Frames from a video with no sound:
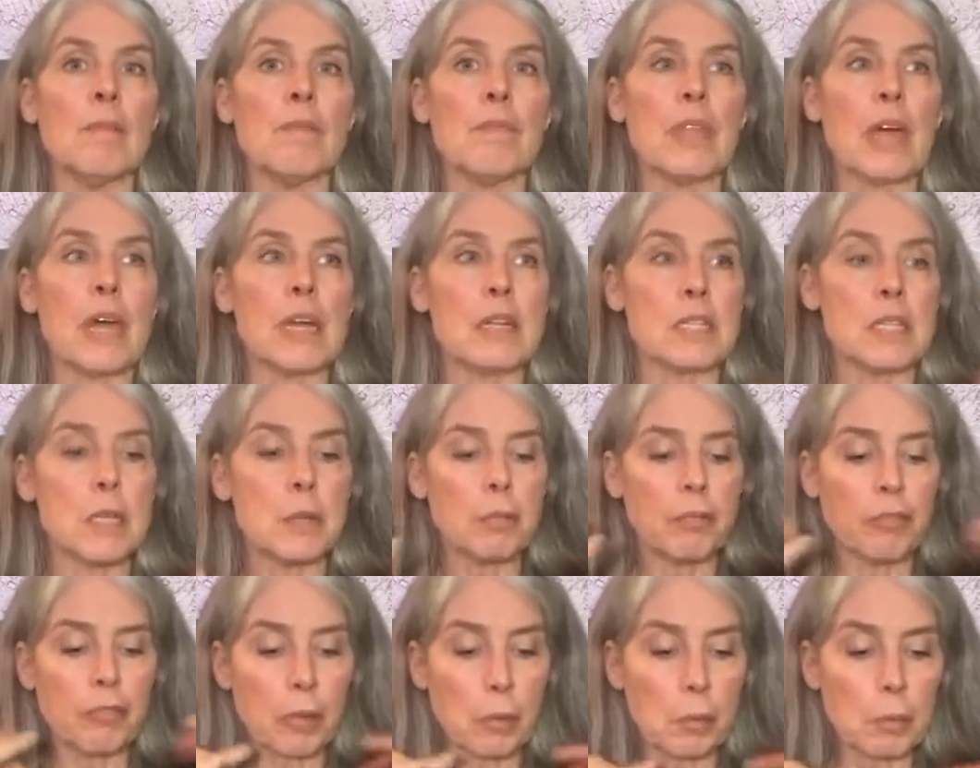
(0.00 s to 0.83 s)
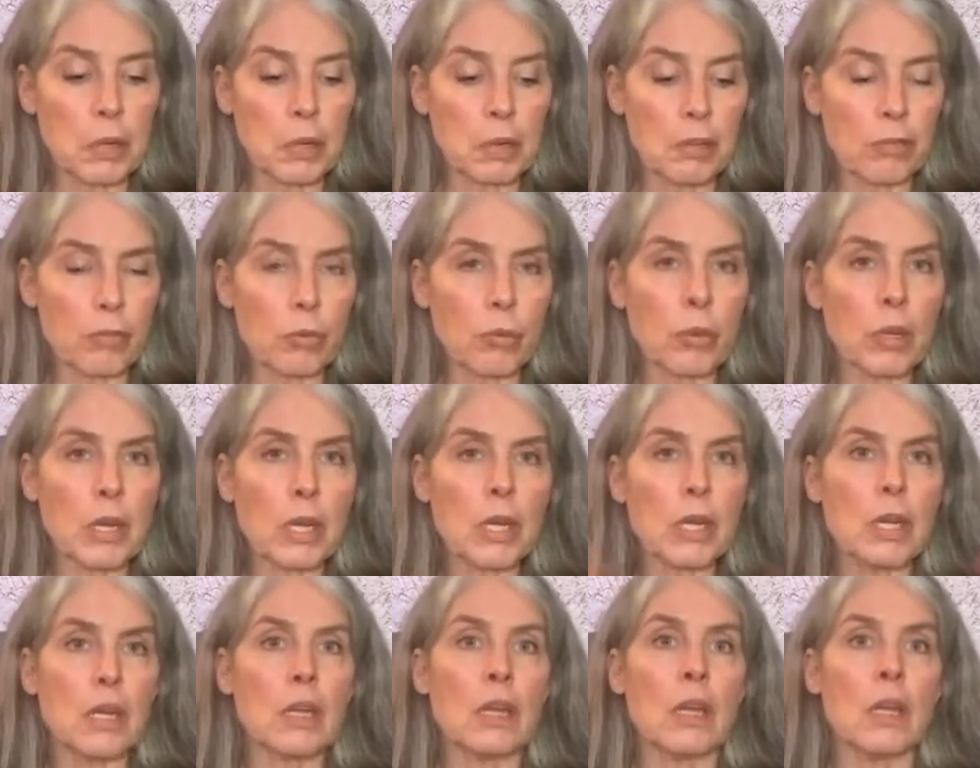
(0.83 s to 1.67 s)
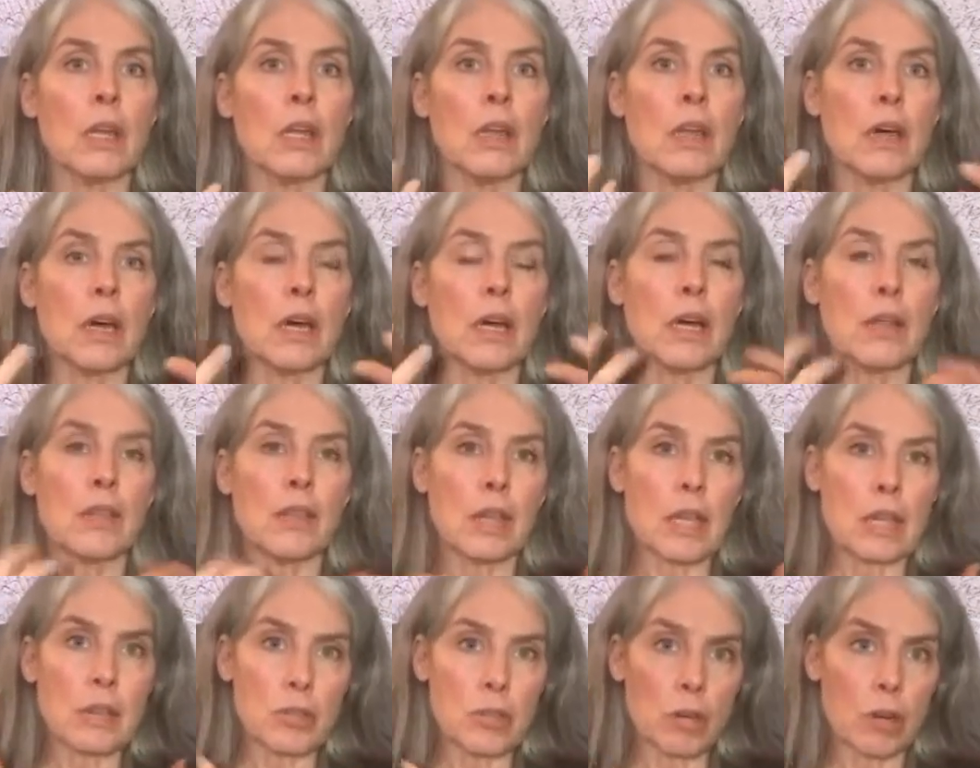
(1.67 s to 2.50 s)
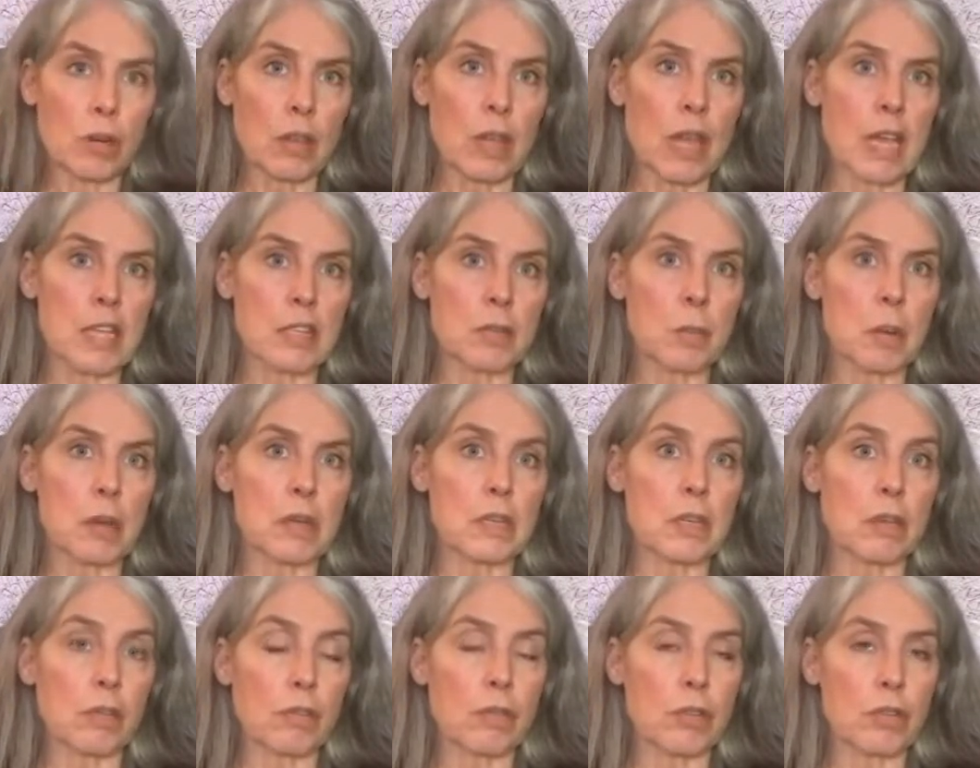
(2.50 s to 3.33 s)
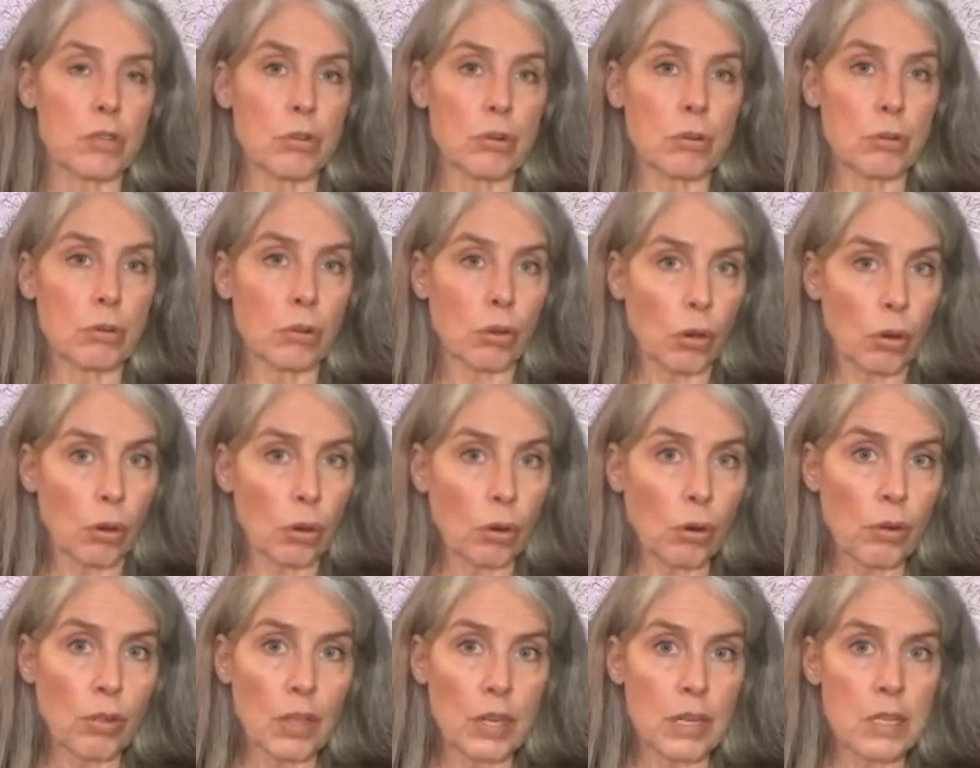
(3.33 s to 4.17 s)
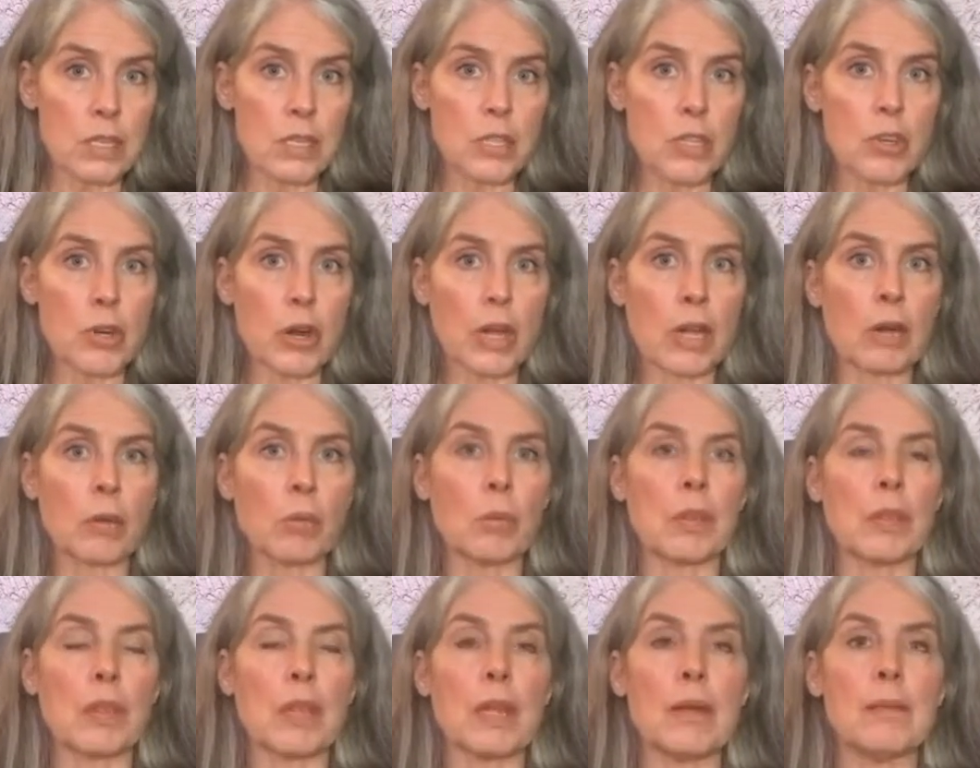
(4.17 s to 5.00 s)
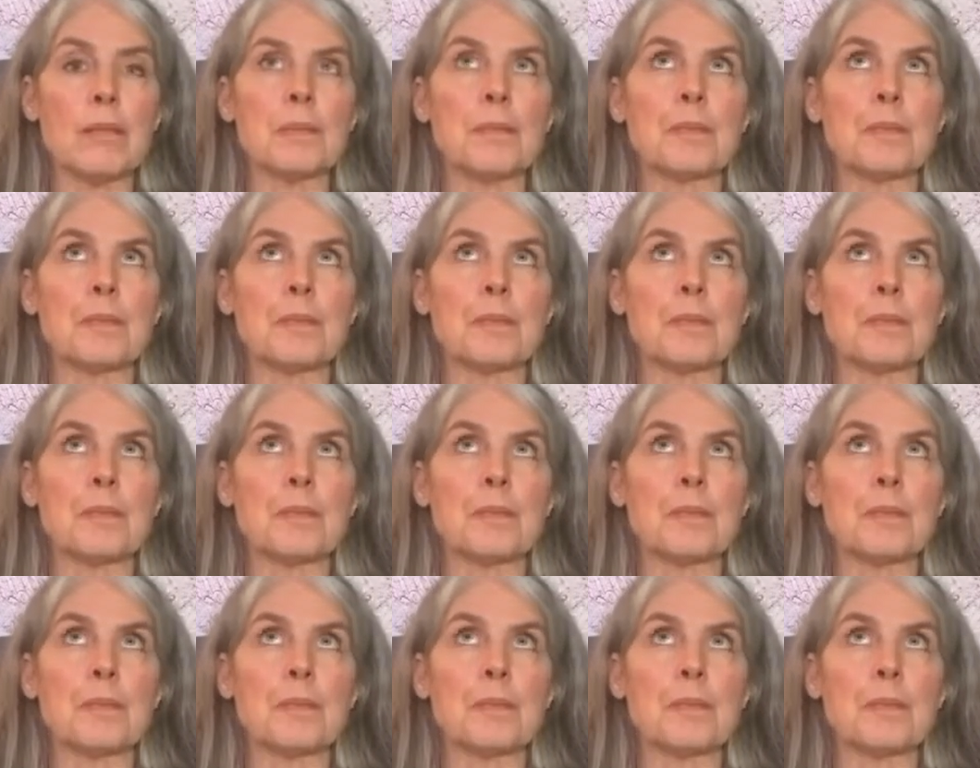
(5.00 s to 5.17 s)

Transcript: that deep feminine void, the internal aspect of the true core that is the dragon within.